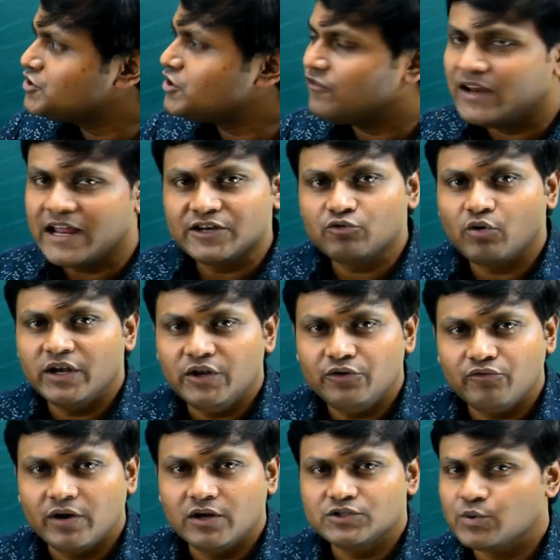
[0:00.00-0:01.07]
of electron
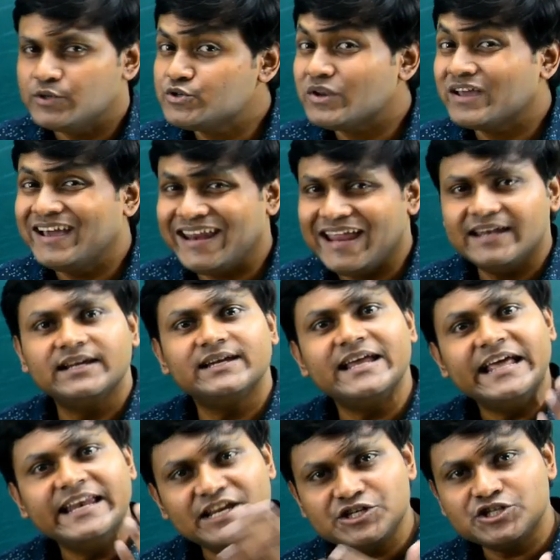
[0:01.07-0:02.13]
neutrinos which were created
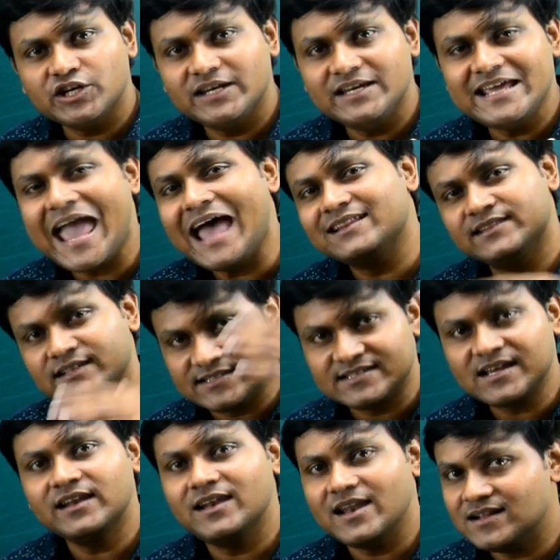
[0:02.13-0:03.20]
initially at the
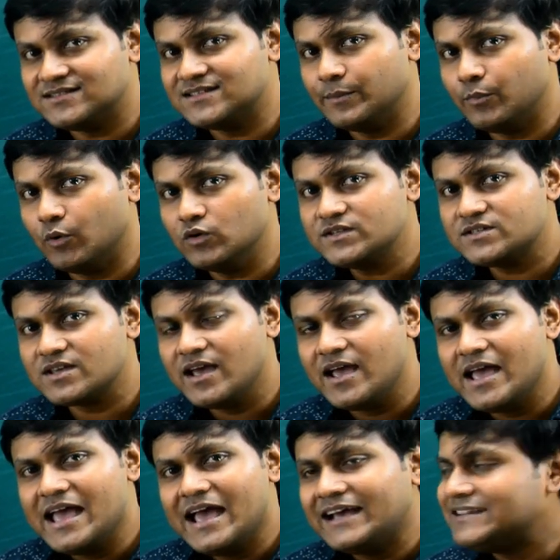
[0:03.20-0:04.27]
sun, let's suppose.
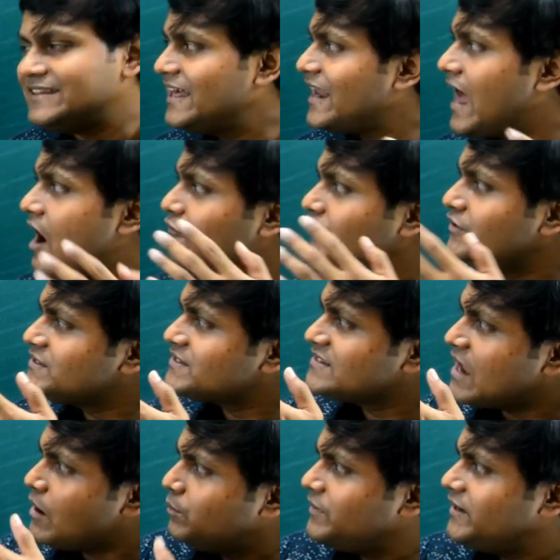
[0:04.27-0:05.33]
Then after
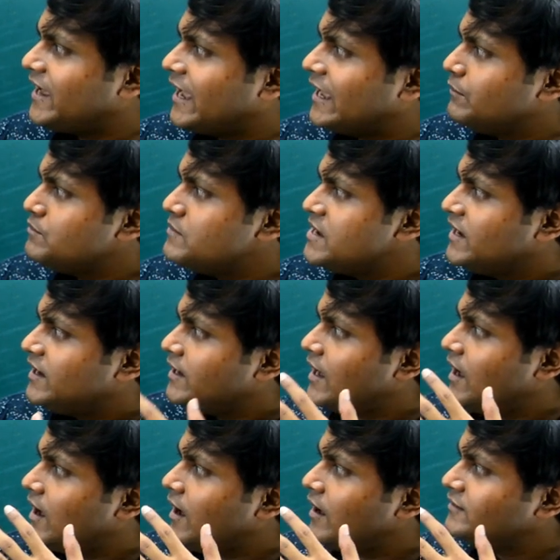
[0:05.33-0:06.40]
some time,
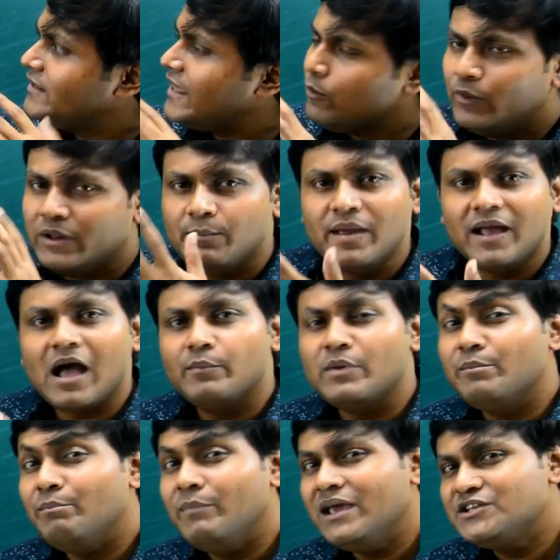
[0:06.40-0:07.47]
they will become a
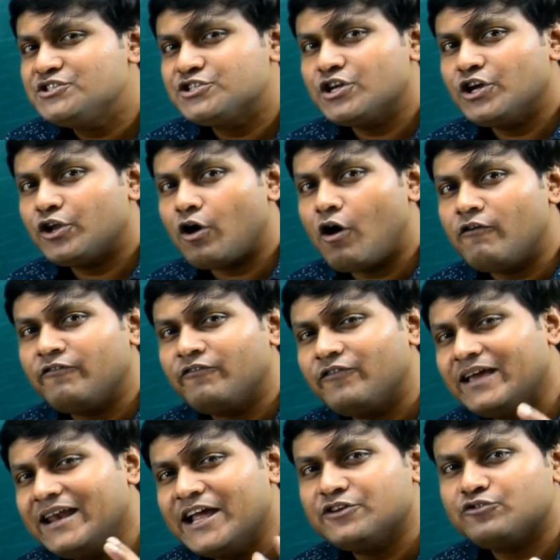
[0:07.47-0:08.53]
mixture of
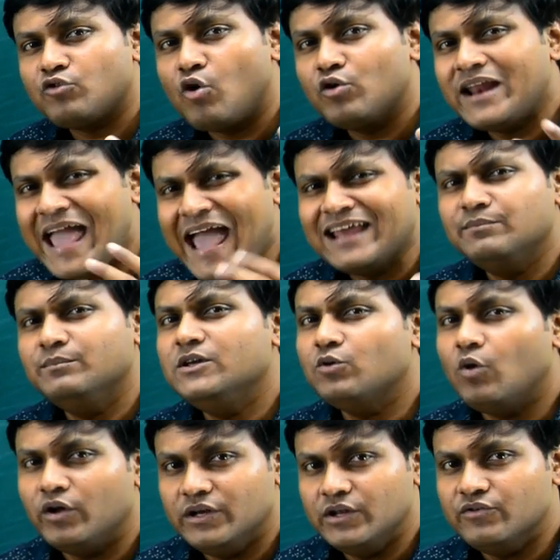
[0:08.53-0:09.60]
electron and
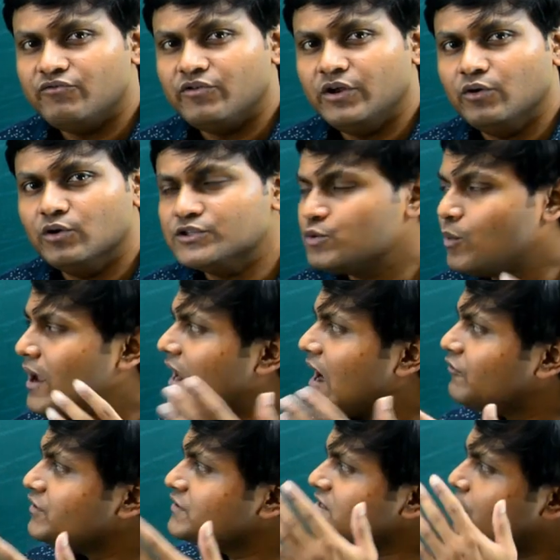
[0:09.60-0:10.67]
muon neutrinos. While
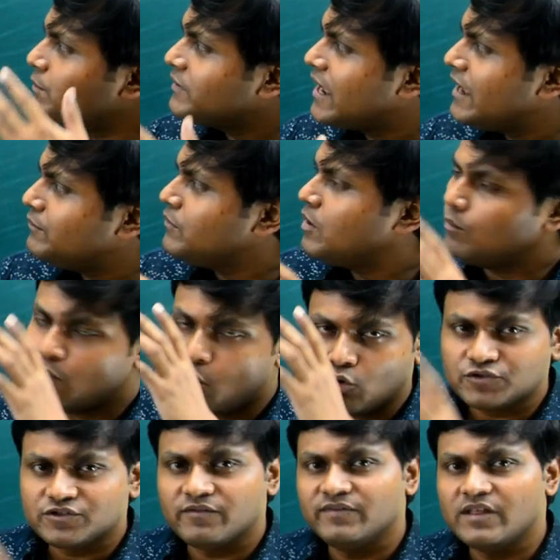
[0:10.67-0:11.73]
after some time,
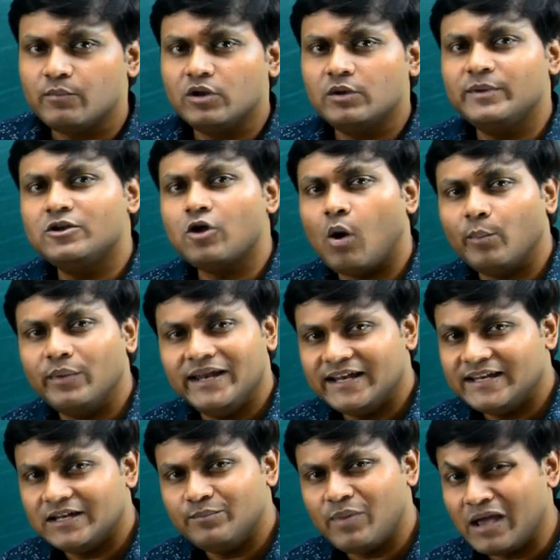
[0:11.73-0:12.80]
most of them will be
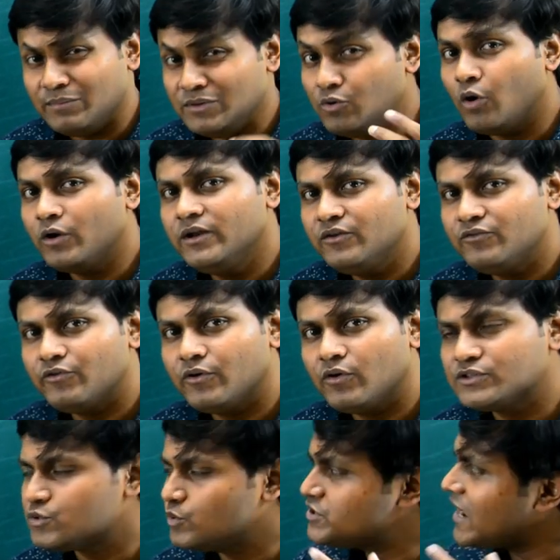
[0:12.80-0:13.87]
dominated by muon
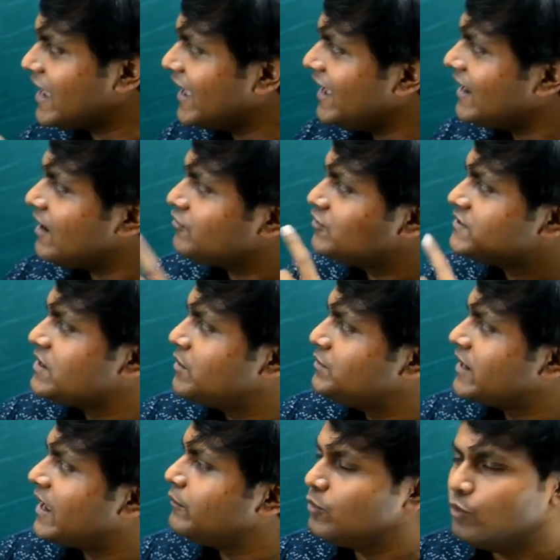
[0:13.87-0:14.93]
neutrinos, which again, after some
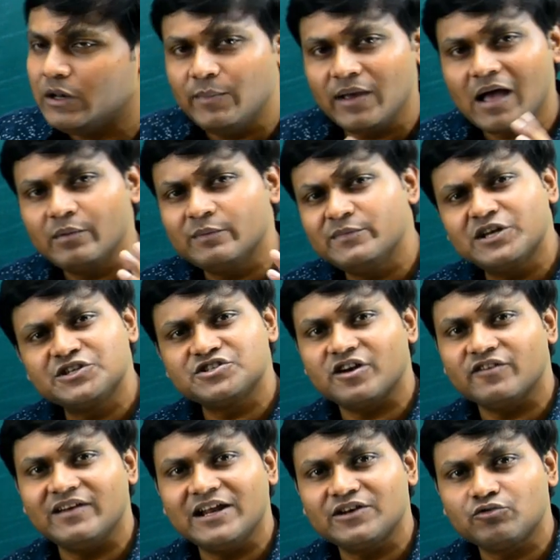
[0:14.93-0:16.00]
time, will become a mixture
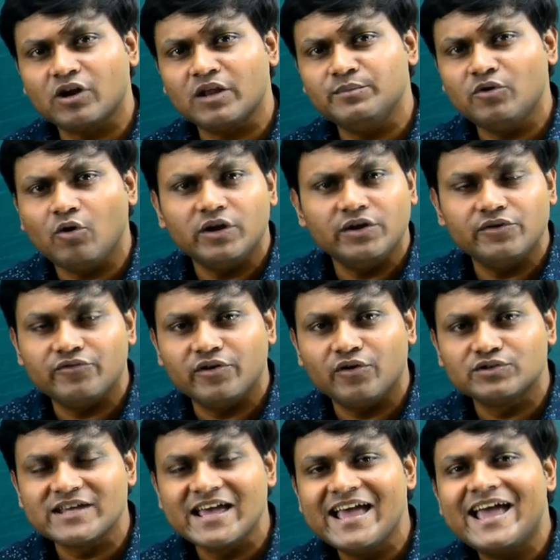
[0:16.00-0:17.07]
of electron and muon
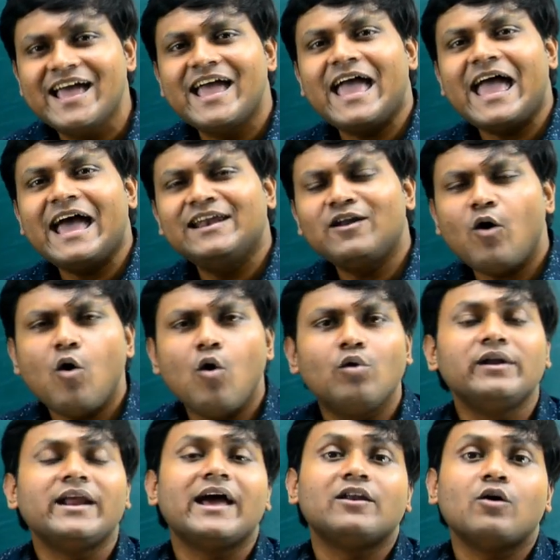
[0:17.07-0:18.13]
neutrinos, and
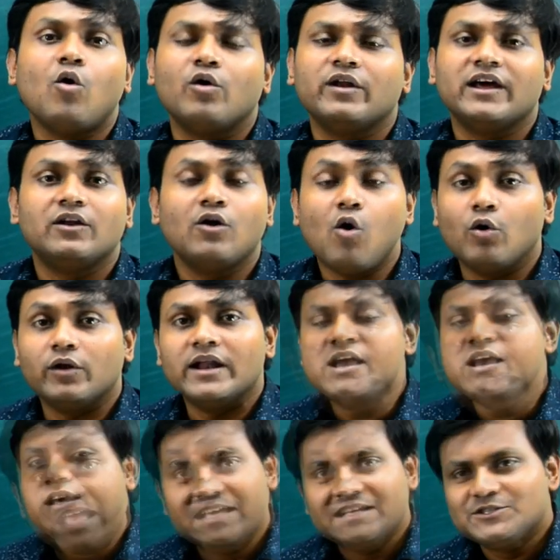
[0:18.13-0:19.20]
on and on and on.
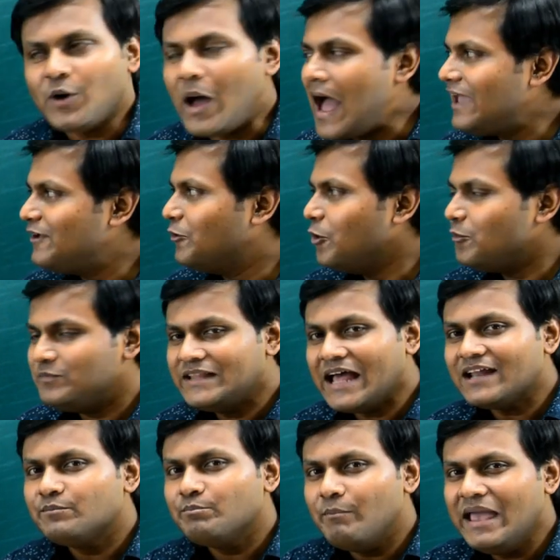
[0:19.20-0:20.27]
So I hope
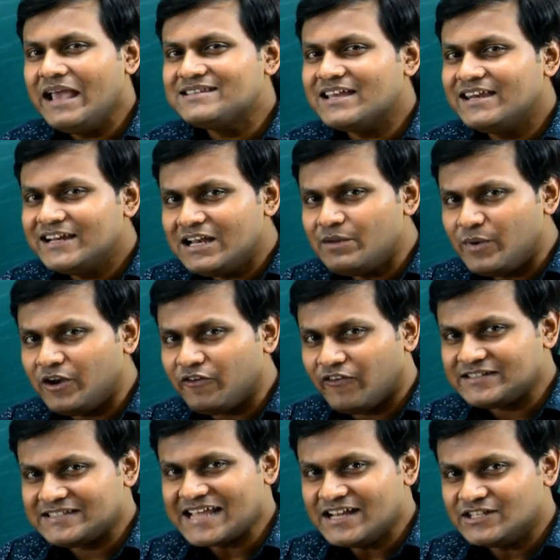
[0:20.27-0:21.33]
that makes a little bit of
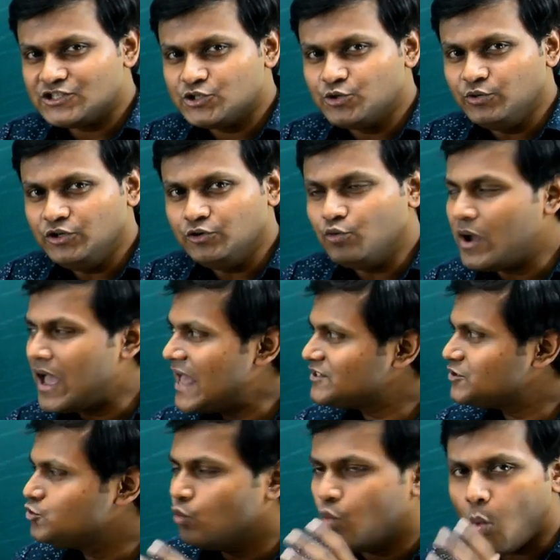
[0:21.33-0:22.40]
a sense to you
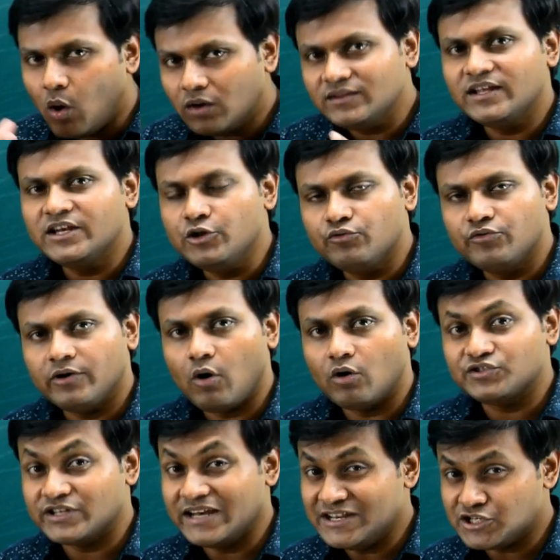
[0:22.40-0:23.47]
as to what the neutrino
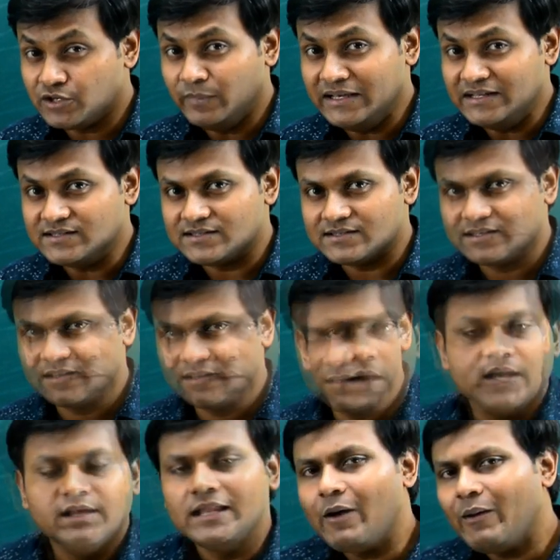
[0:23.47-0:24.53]
oscillation means.
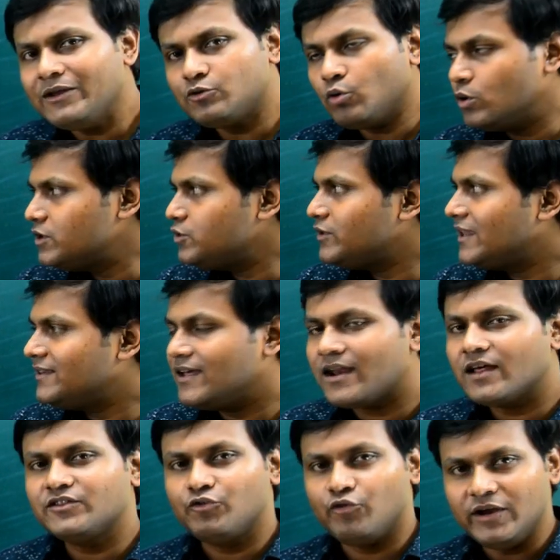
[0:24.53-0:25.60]
Now, I told you that there
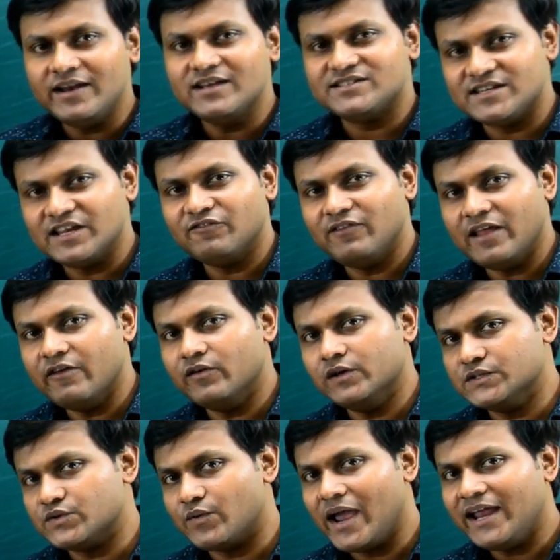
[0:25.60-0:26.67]
are three distinct
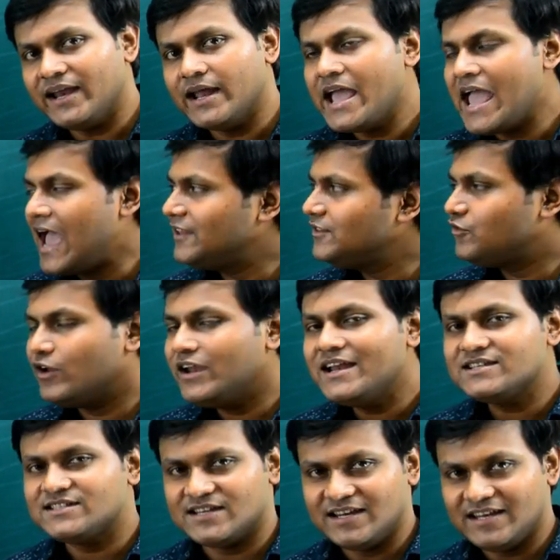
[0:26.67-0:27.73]
flavors, right? And three
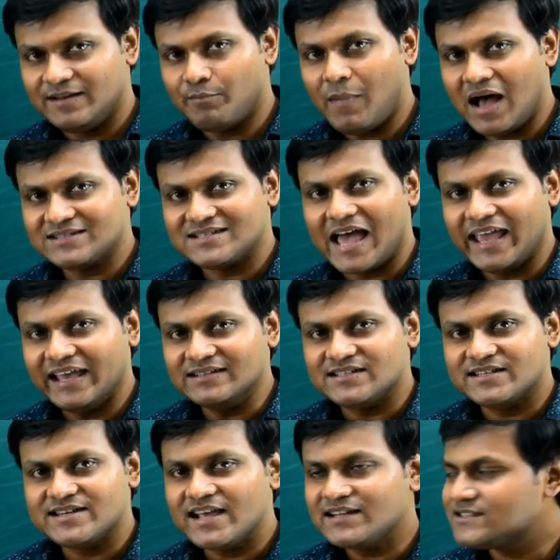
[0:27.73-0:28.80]
distinct mass
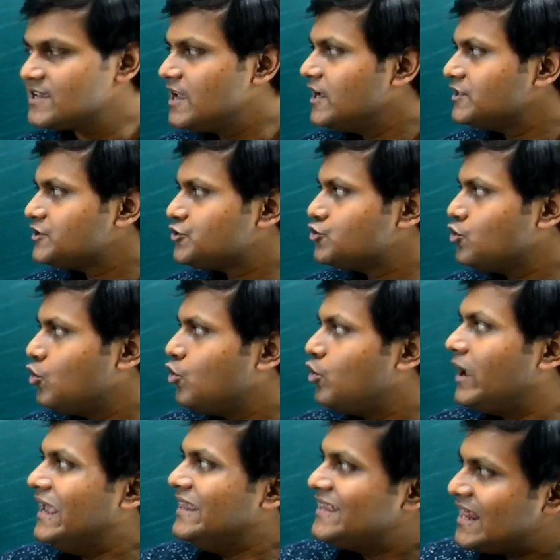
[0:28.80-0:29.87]
eigenstates.
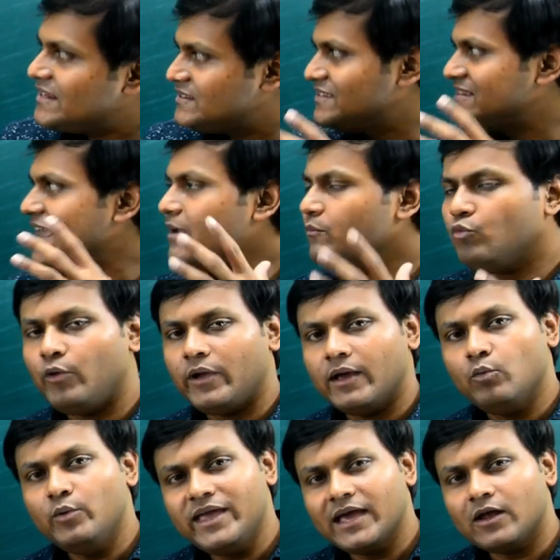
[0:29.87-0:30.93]
So in that same way,
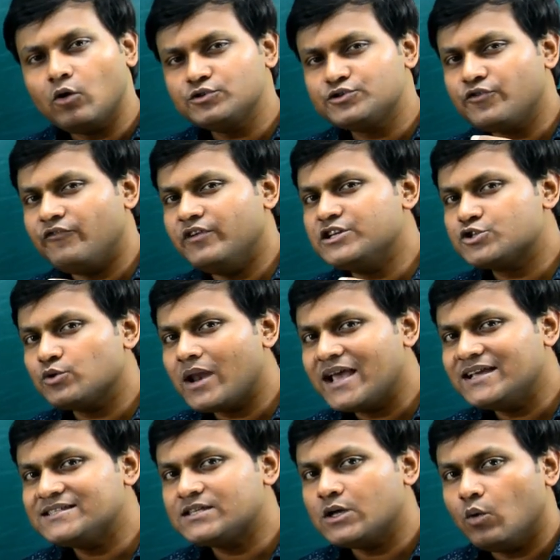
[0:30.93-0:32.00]
we can also
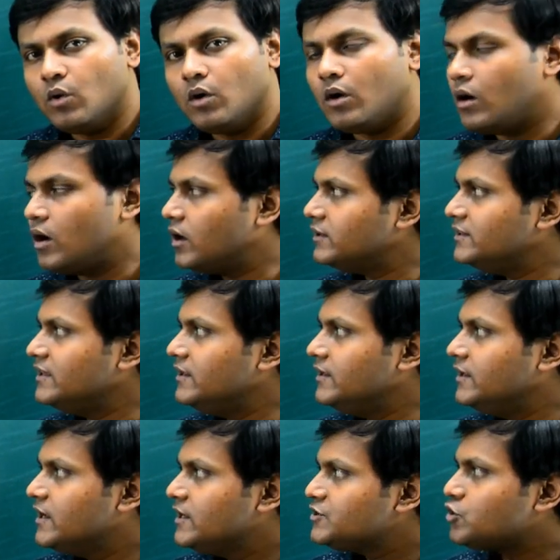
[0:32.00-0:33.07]
visualize
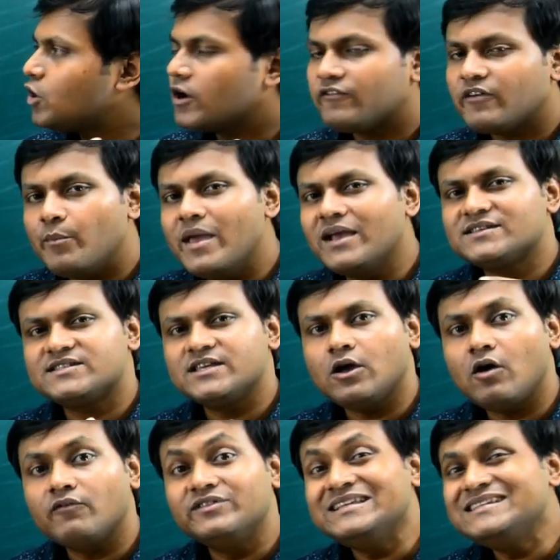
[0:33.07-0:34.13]
the sort of a
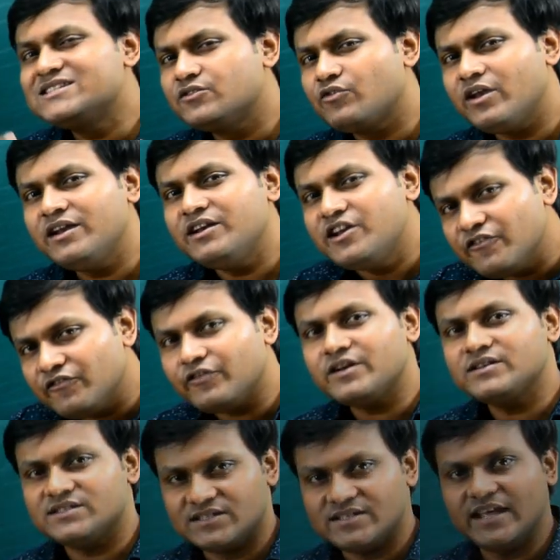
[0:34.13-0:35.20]
mixing of these three
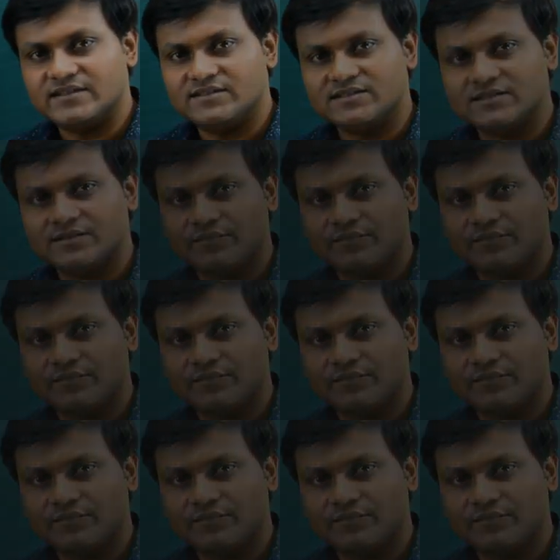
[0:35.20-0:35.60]
different states.